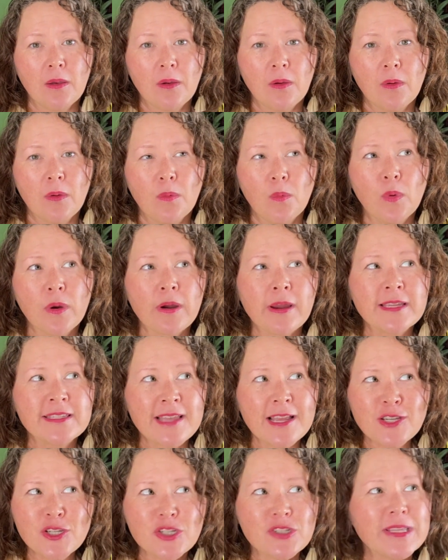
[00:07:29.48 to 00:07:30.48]
we're
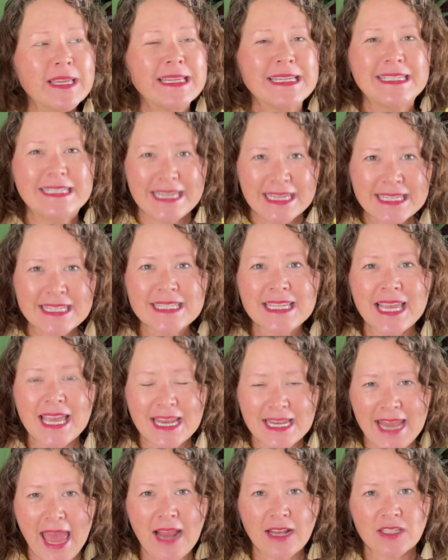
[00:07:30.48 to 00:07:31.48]
essentially
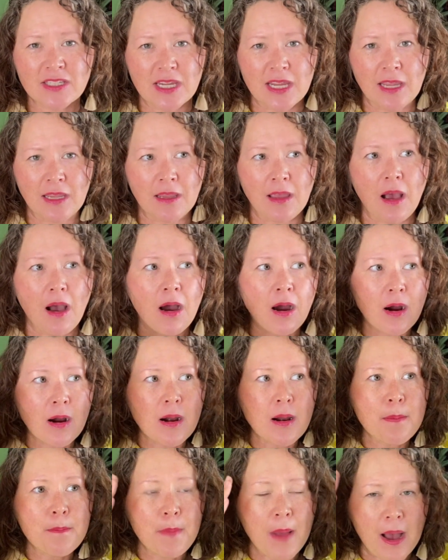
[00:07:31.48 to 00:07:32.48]
disconnecting
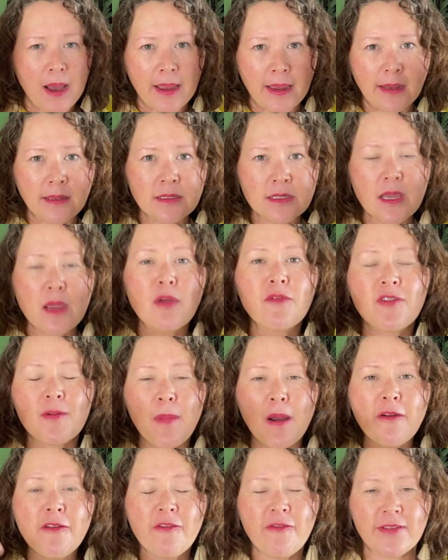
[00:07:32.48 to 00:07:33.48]
our minds from
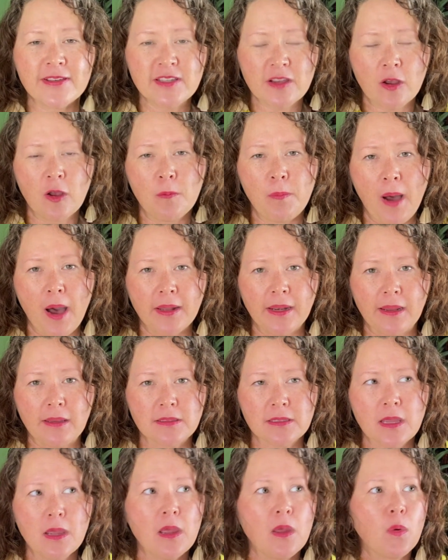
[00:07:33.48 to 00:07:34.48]
our physical
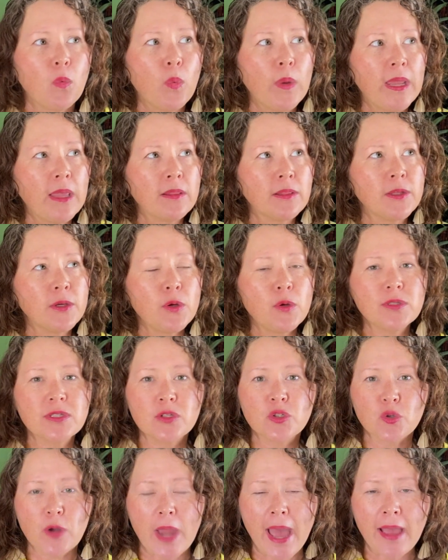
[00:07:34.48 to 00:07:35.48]
bodies. We lose
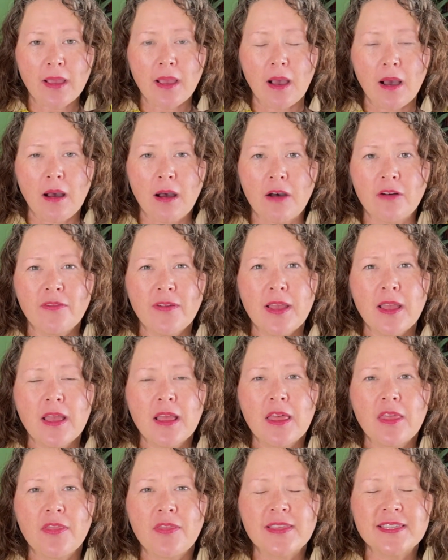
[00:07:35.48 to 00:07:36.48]
track of
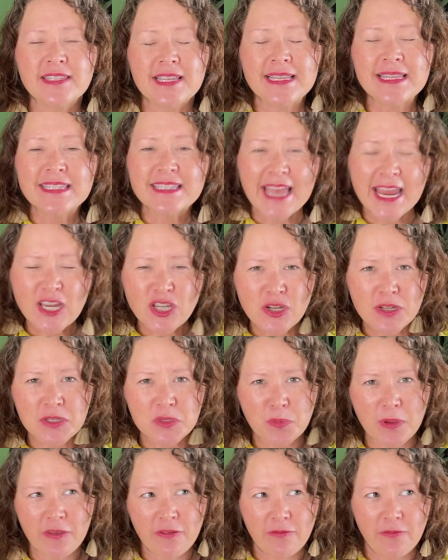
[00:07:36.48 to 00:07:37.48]
the sensations
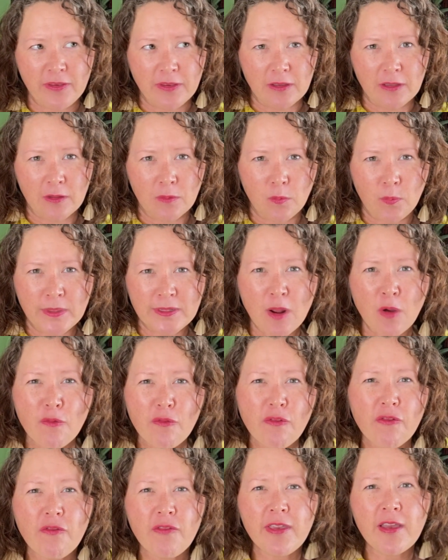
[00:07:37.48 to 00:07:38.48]
we feel. We don't
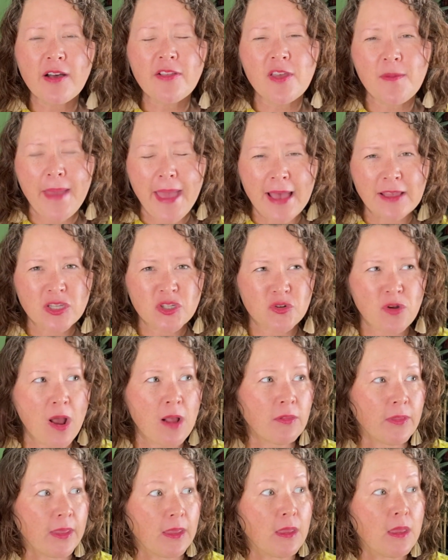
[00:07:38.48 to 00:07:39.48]
feel them as
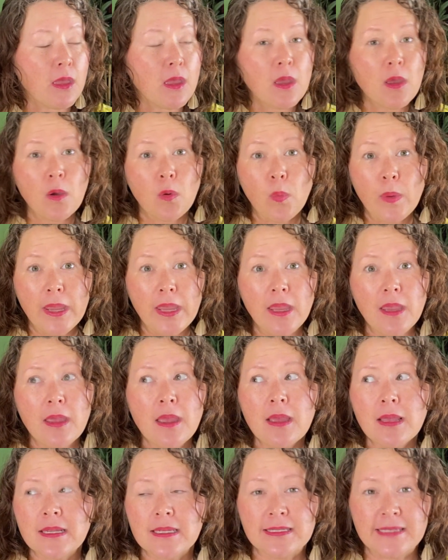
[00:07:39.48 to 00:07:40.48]
strongly. We
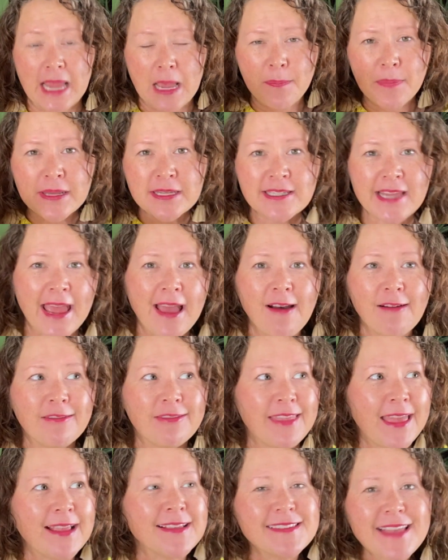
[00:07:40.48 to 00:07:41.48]
dampen down
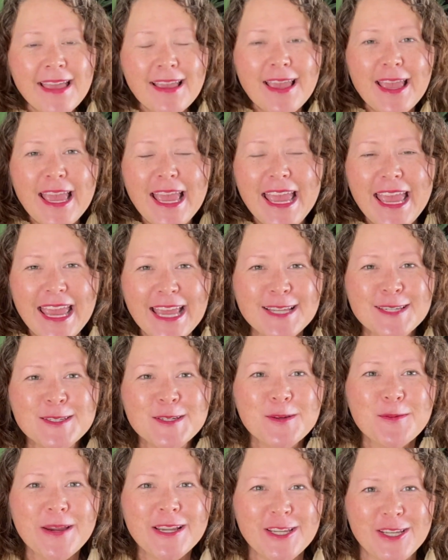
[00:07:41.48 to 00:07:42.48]
things like
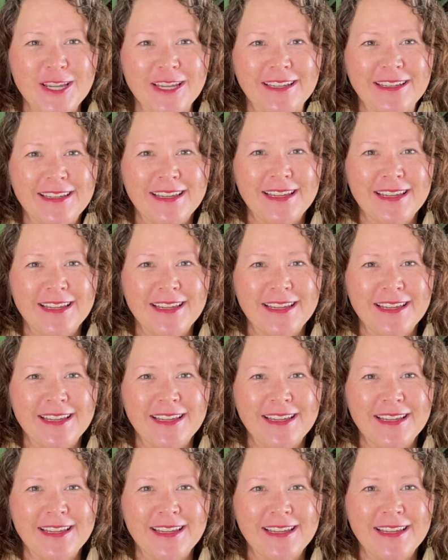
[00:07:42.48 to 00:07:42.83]
intuition.